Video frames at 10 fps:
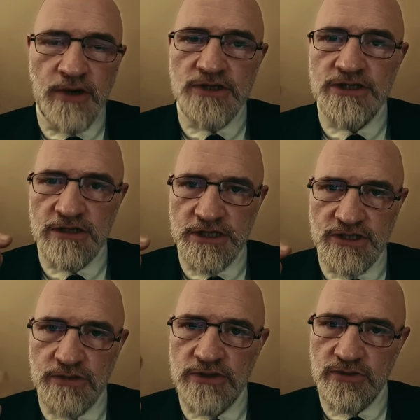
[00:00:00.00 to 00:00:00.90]
personal
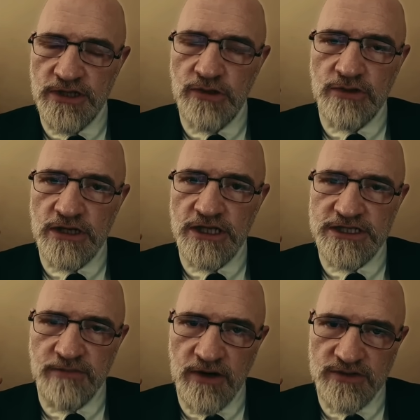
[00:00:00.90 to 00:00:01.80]
issue between you and
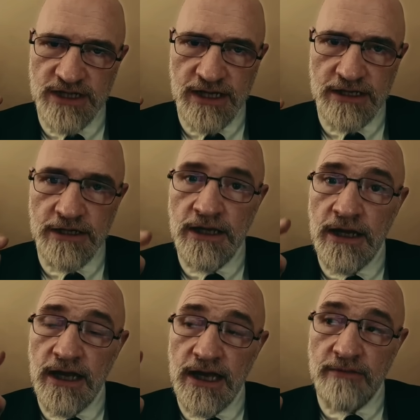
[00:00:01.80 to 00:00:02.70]
Allah subhanahu wa ta'ala,
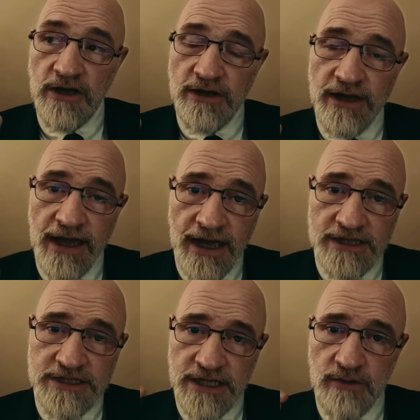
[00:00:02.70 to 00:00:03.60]
and I'm not going to
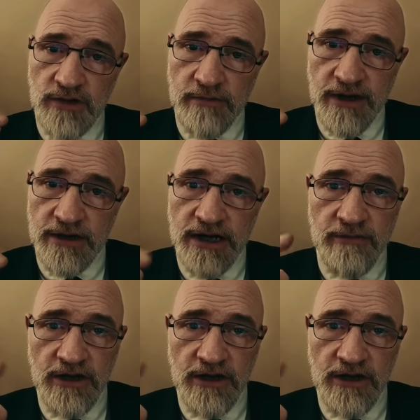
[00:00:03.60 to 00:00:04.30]
ask anyone about it.